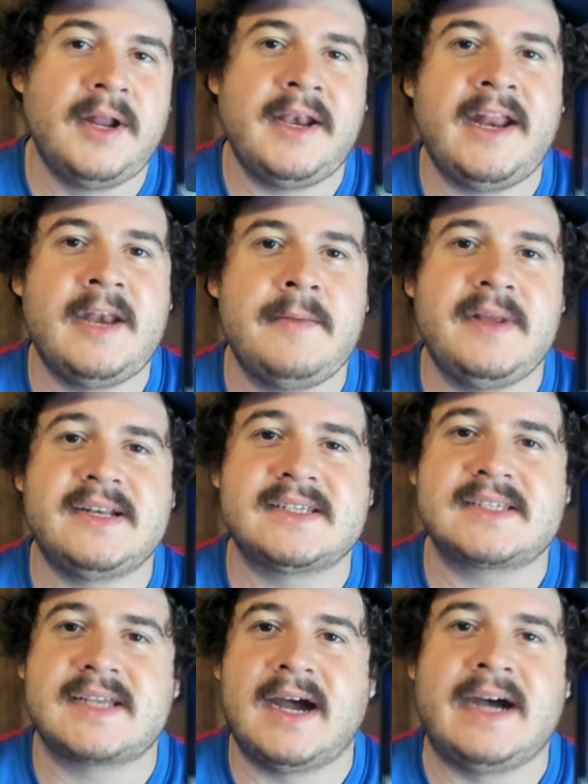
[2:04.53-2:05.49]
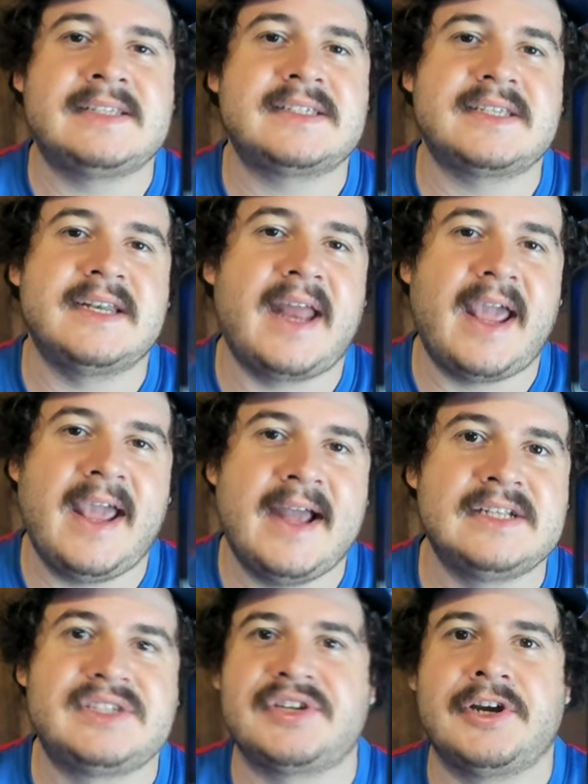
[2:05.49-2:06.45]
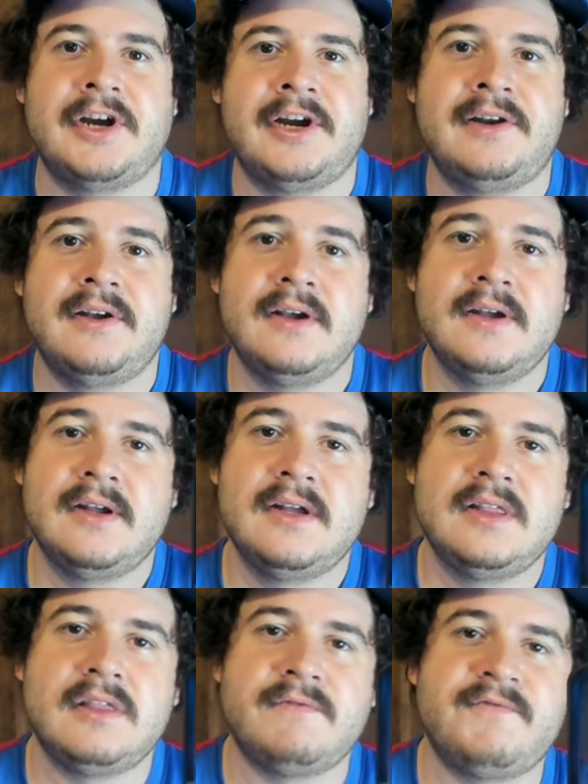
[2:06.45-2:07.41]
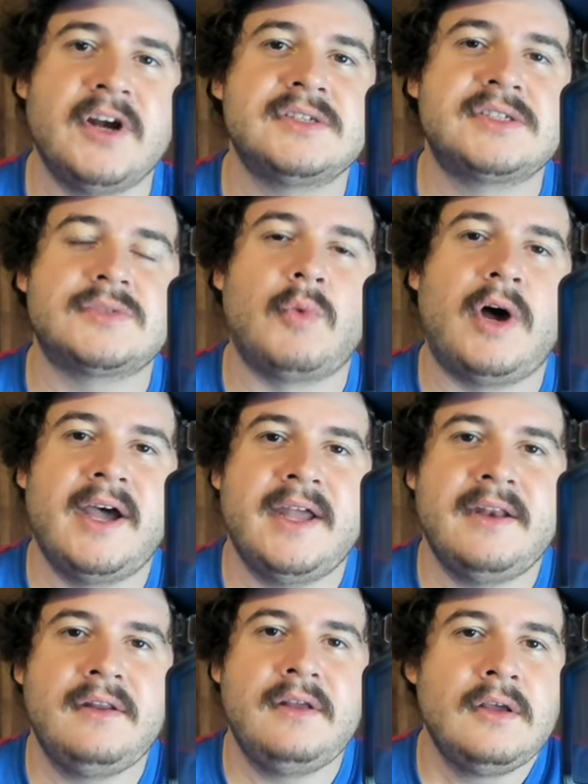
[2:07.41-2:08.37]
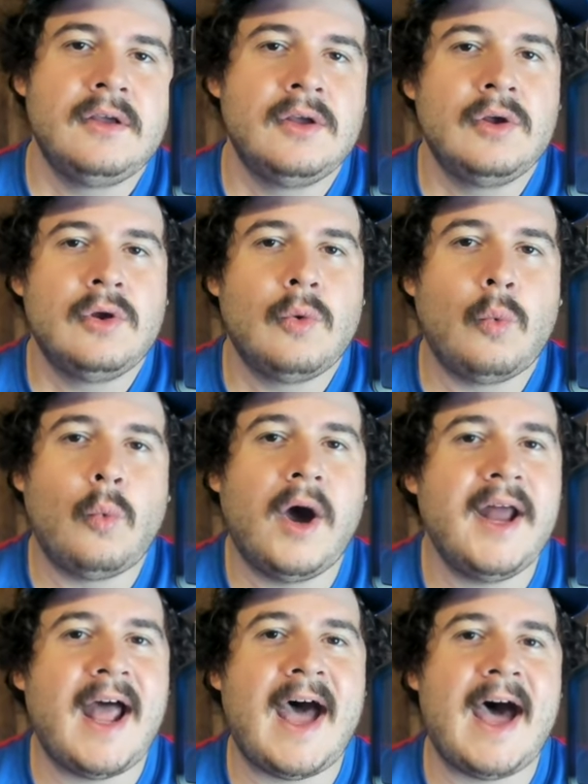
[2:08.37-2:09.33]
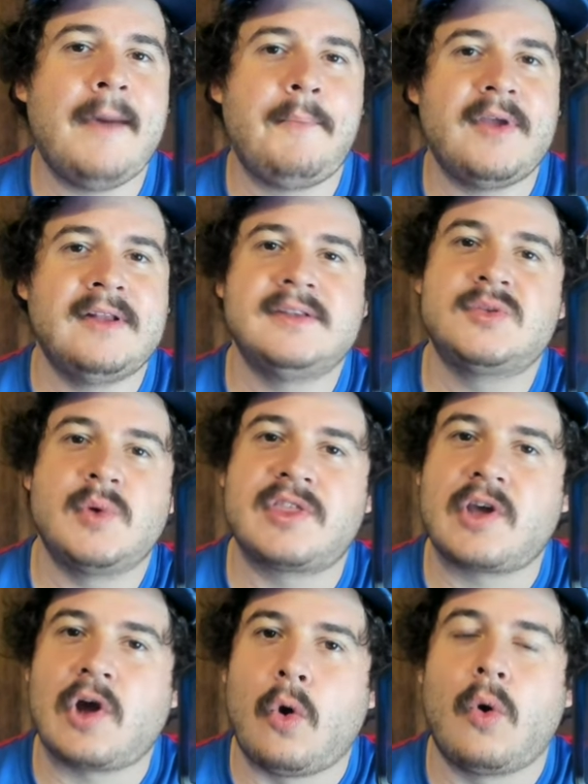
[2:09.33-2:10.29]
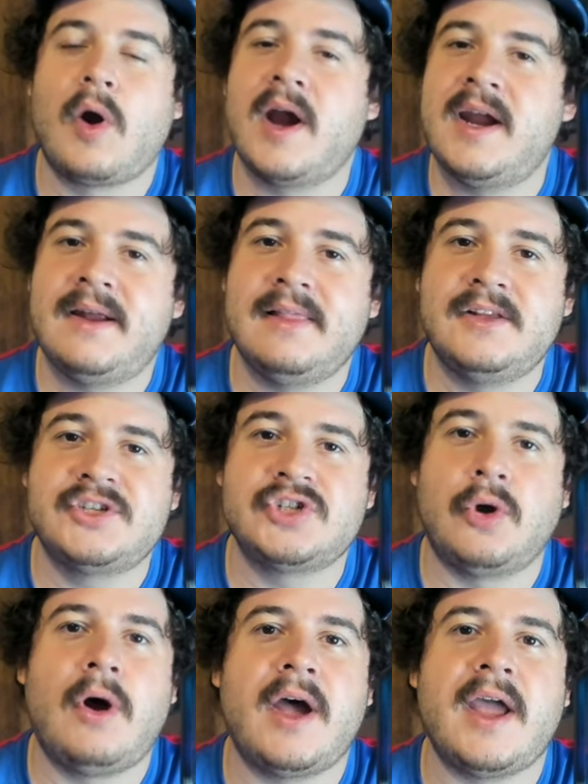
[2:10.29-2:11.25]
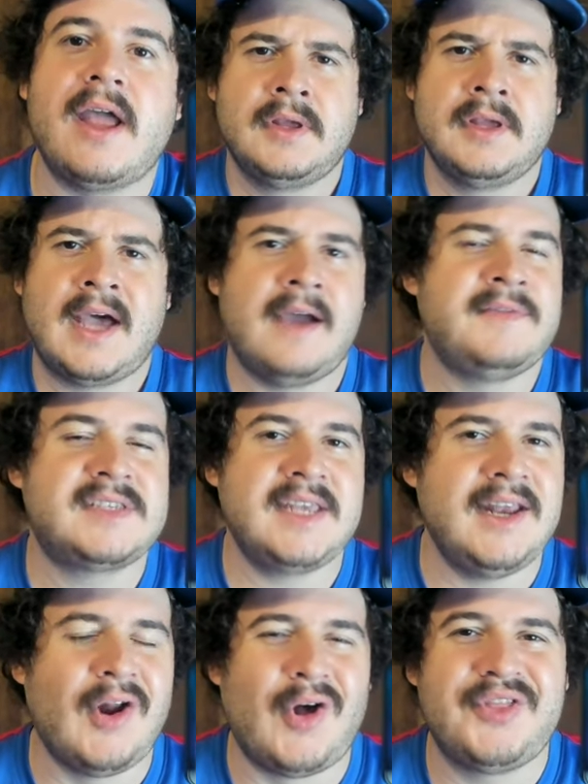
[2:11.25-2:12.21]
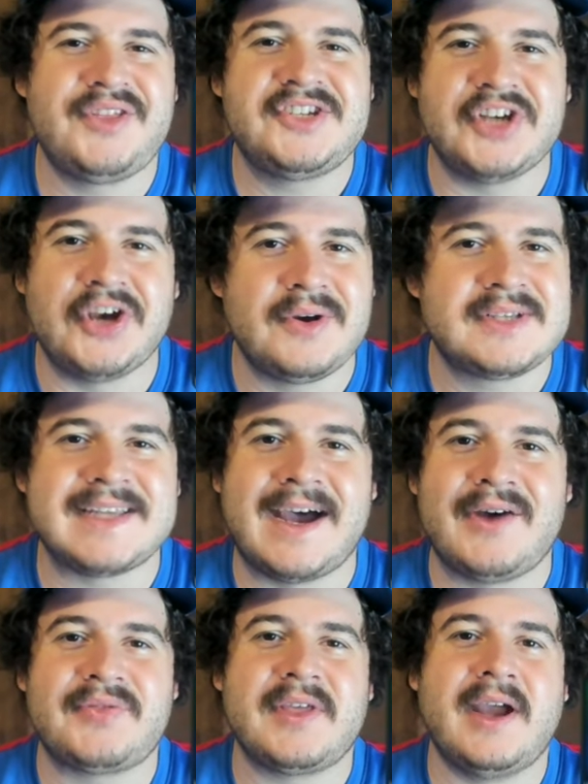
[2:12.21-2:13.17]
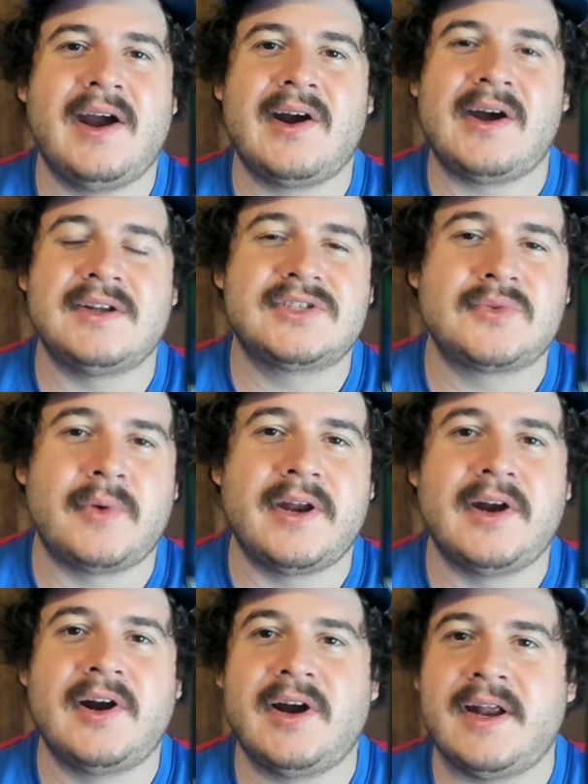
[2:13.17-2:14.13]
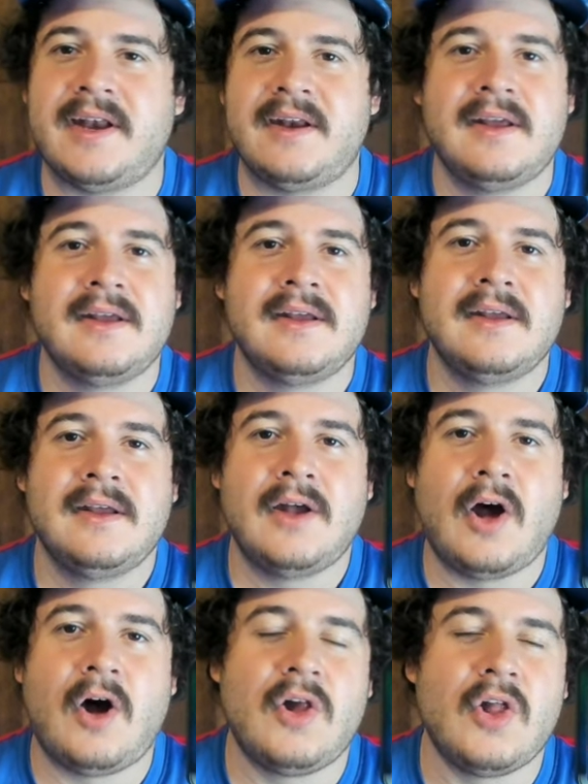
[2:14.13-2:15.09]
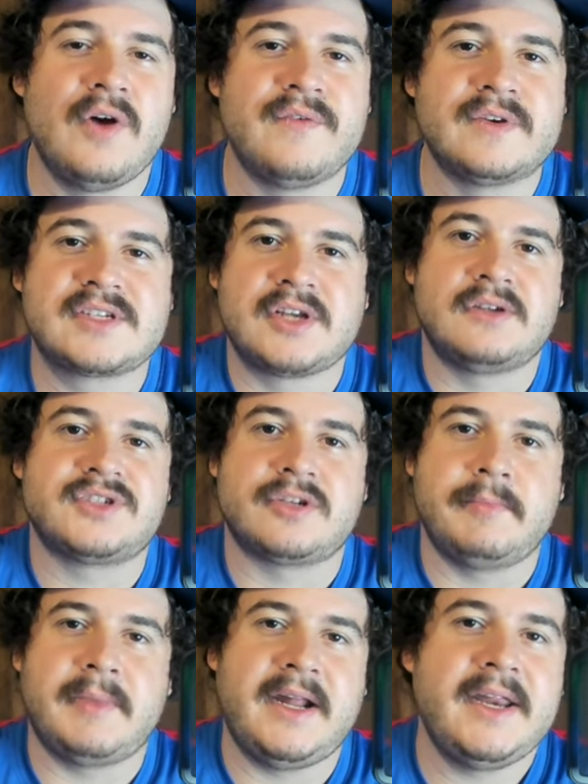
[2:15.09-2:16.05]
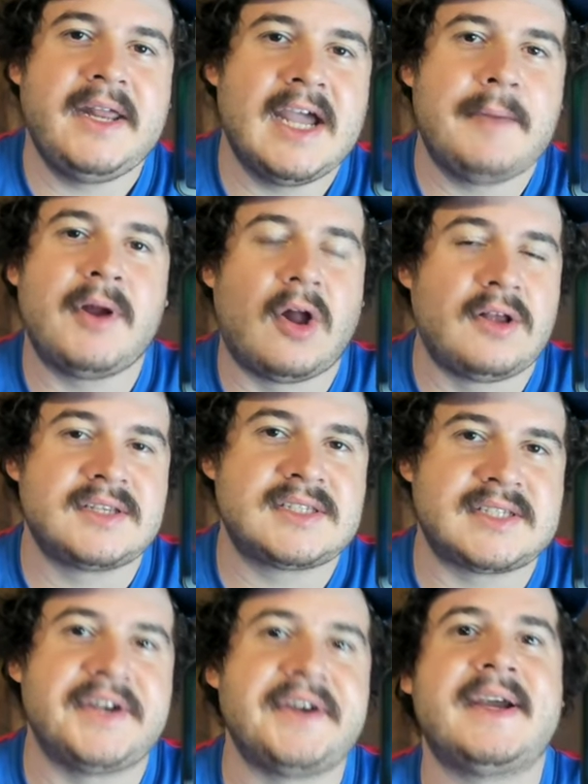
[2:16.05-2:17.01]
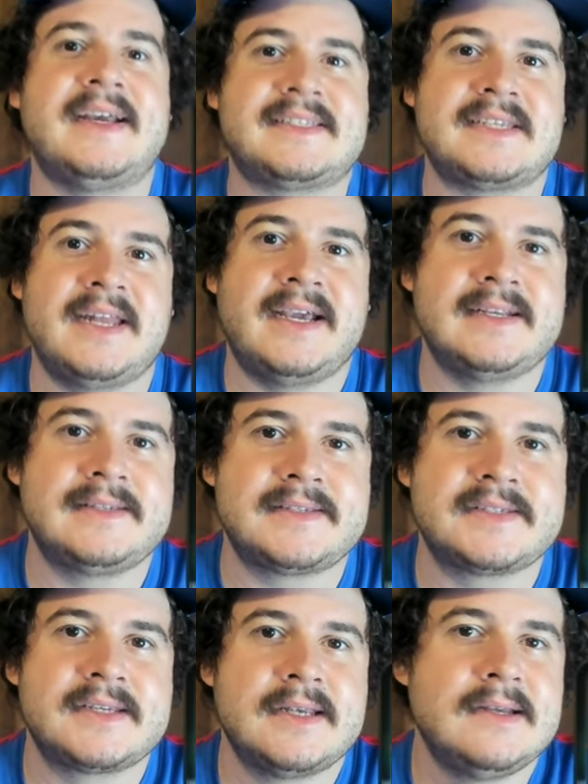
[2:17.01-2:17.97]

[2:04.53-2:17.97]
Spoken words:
need to be discussed and answered. The first one, what happens with Corey LaJoie? I've seen all the jokes out there on Twitter and all over social media, but all seriousness,